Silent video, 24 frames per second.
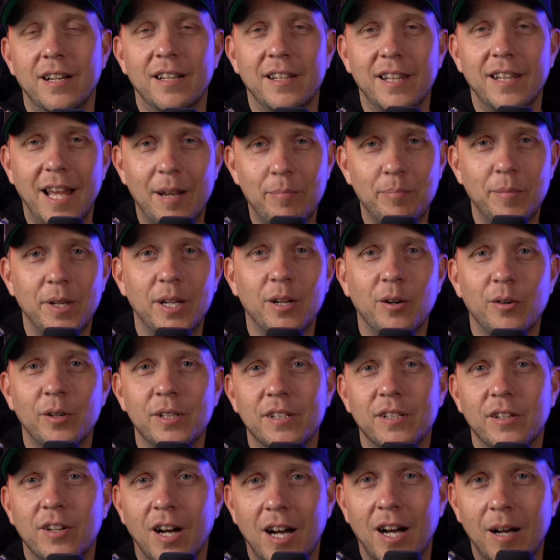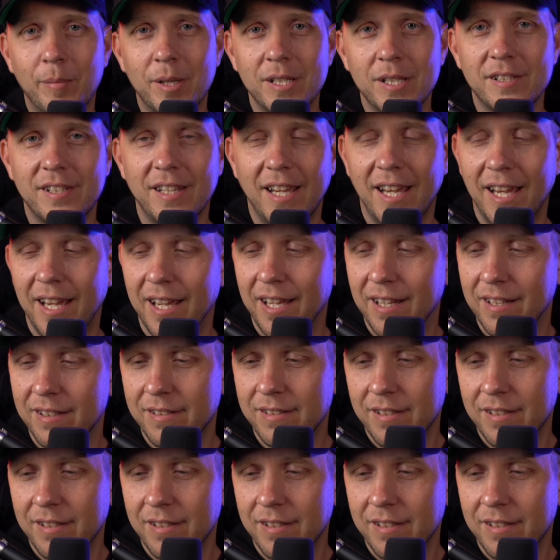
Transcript: Let me know in the comments. And